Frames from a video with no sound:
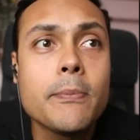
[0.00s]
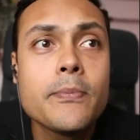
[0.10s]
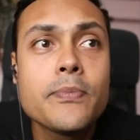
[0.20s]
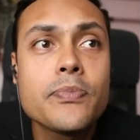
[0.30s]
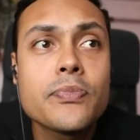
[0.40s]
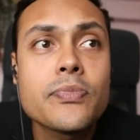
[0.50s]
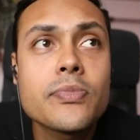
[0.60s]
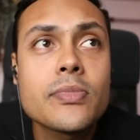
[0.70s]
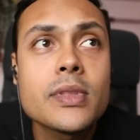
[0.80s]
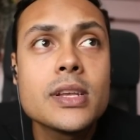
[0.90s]
Look at him.
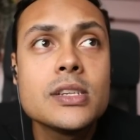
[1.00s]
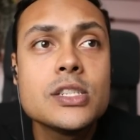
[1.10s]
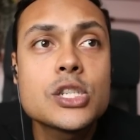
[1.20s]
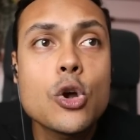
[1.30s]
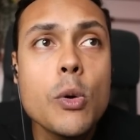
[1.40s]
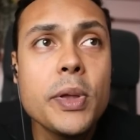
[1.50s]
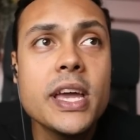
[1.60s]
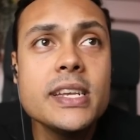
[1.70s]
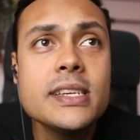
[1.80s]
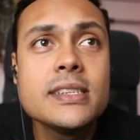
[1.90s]

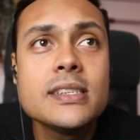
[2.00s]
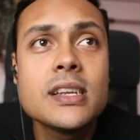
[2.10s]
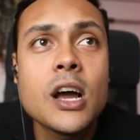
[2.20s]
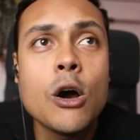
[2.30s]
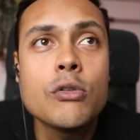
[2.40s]
Scorpion.